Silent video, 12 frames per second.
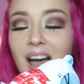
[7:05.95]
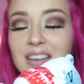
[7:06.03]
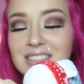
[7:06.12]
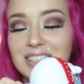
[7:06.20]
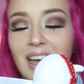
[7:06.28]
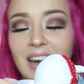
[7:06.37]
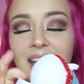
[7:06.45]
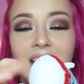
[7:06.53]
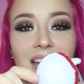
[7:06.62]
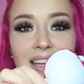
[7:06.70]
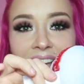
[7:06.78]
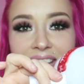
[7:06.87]
I just
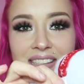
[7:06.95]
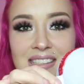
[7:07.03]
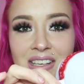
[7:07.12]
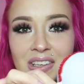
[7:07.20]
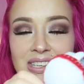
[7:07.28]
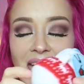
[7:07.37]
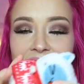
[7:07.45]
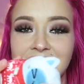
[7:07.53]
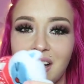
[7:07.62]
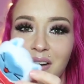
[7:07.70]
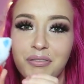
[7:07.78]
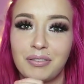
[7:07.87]
gotta cut these little
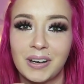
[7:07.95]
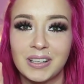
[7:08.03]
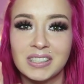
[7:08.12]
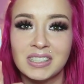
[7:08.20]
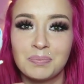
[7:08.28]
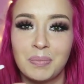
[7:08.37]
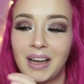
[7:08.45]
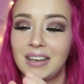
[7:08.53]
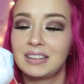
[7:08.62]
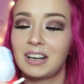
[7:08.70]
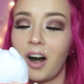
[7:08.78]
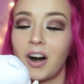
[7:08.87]
tags off first, but
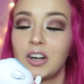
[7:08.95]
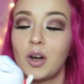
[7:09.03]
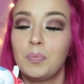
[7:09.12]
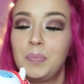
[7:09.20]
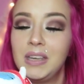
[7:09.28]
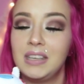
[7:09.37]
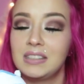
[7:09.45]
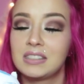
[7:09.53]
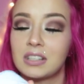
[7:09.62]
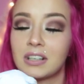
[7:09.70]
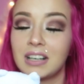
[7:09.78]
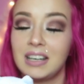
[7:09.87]
there are no
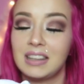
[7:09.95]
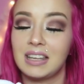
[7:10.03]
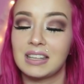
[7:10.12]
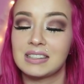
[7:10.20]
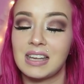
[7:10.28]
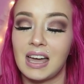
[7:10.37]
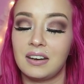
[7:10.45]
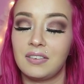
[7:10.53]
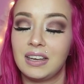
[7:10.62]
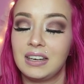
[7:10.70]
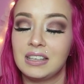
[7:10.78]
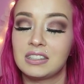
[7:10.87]
beads or anything inside of it.